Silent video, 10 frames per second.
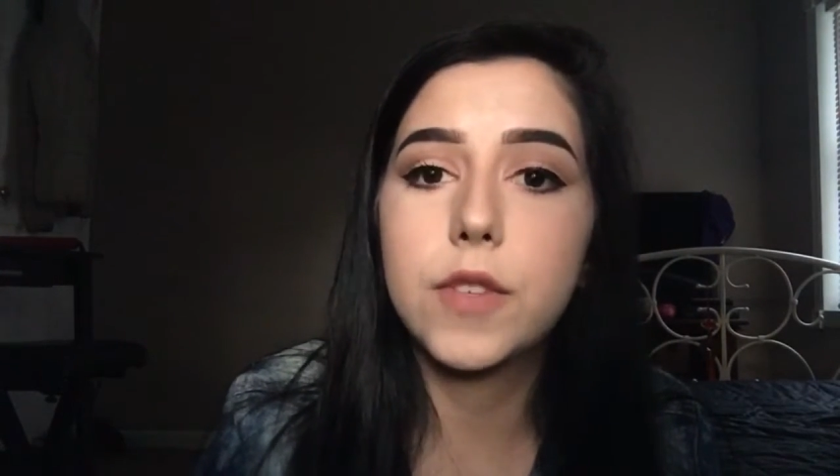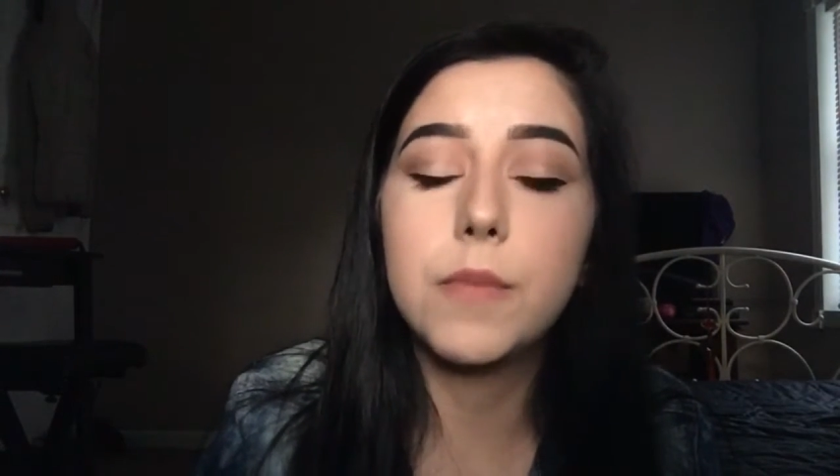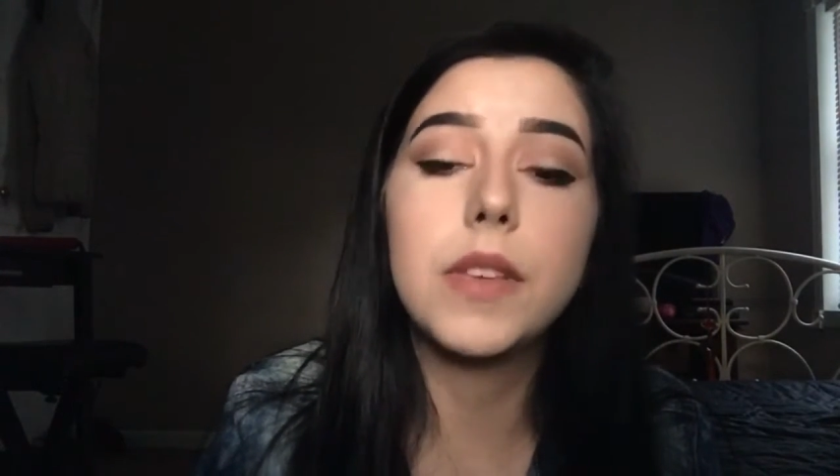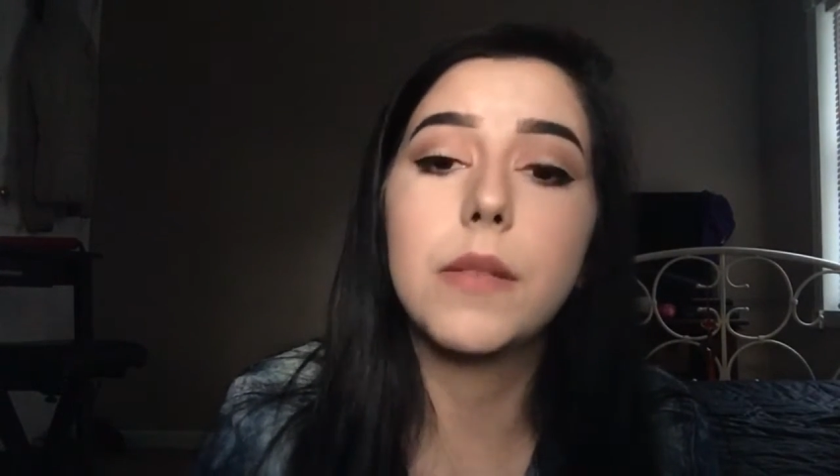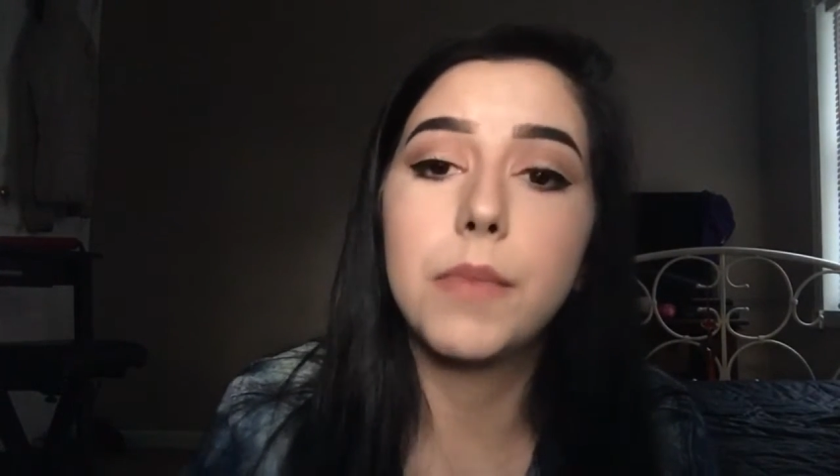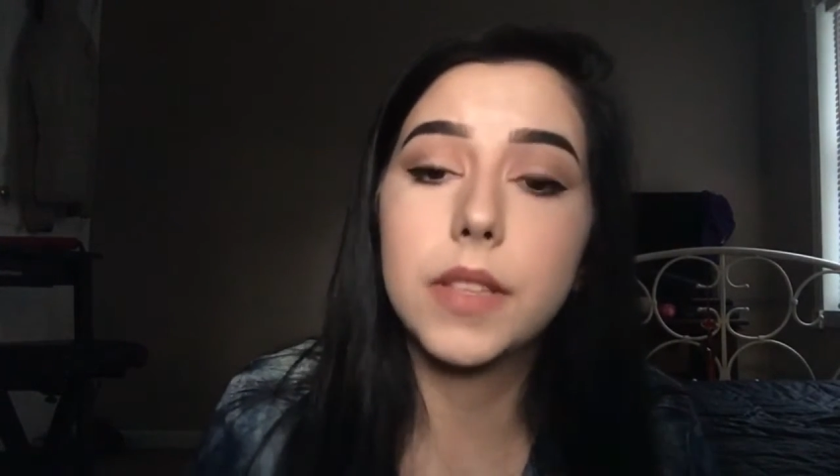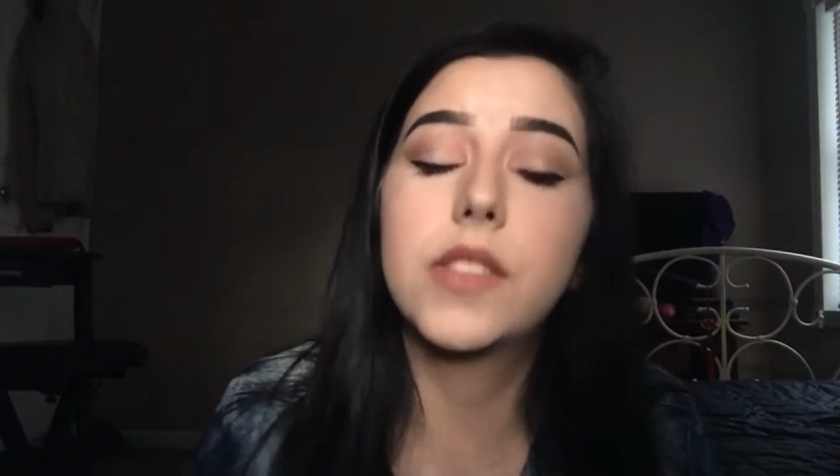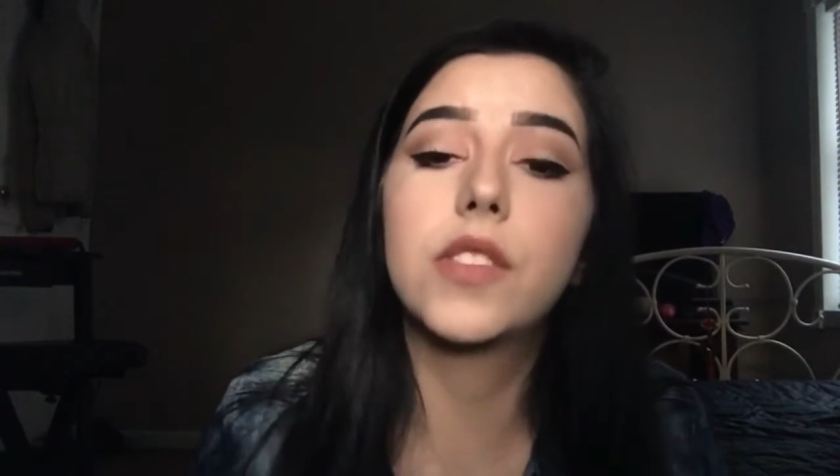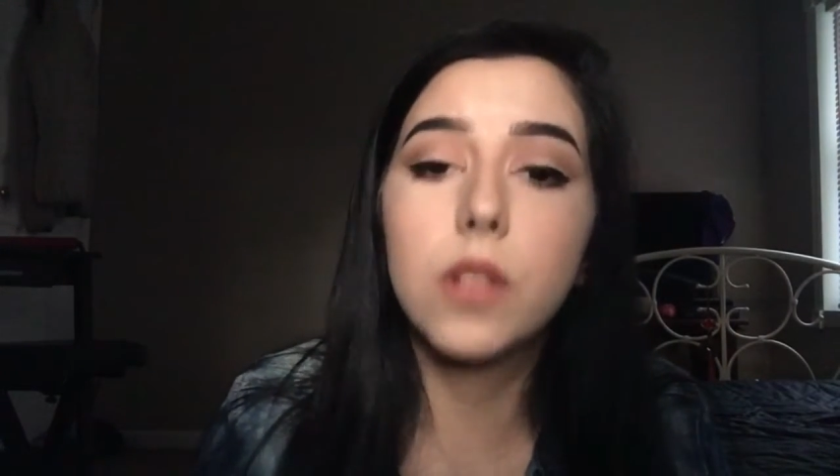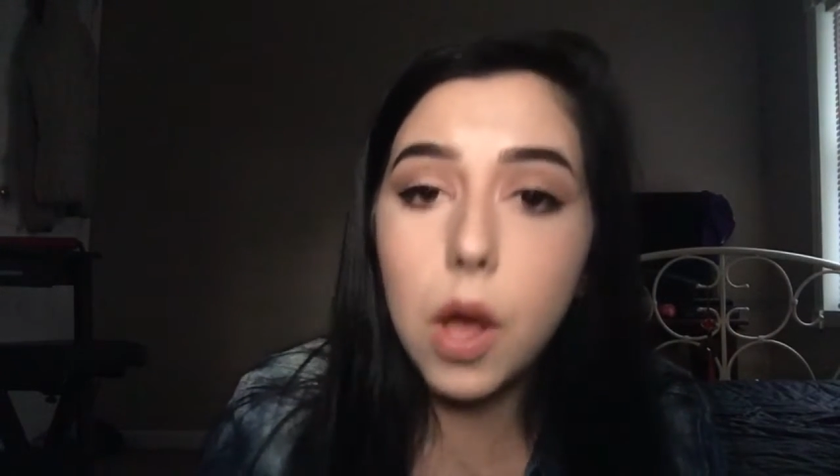to be a
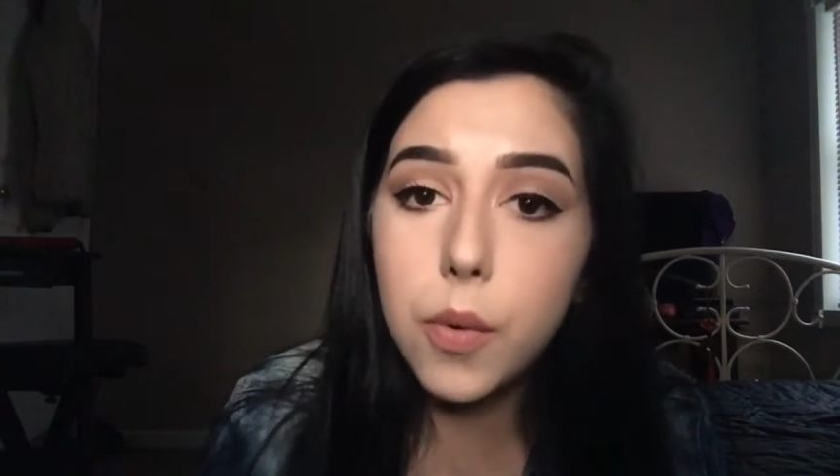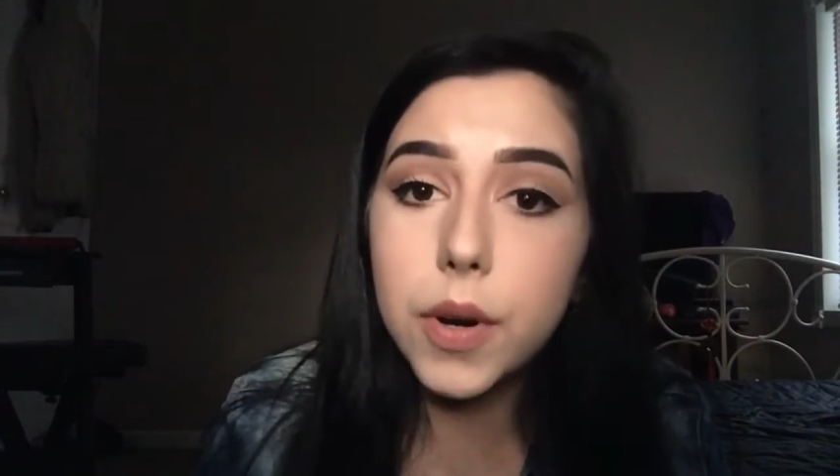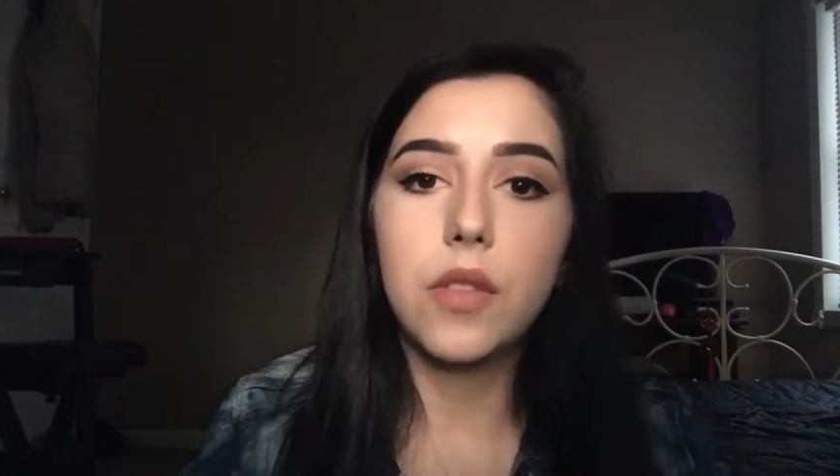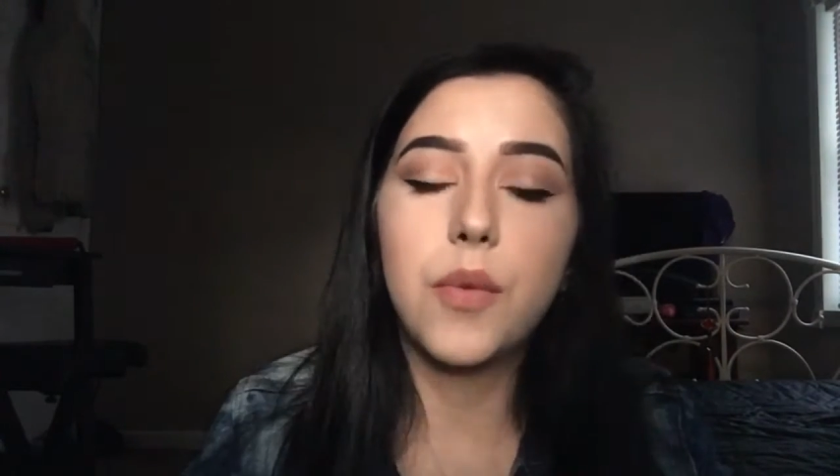bit slower.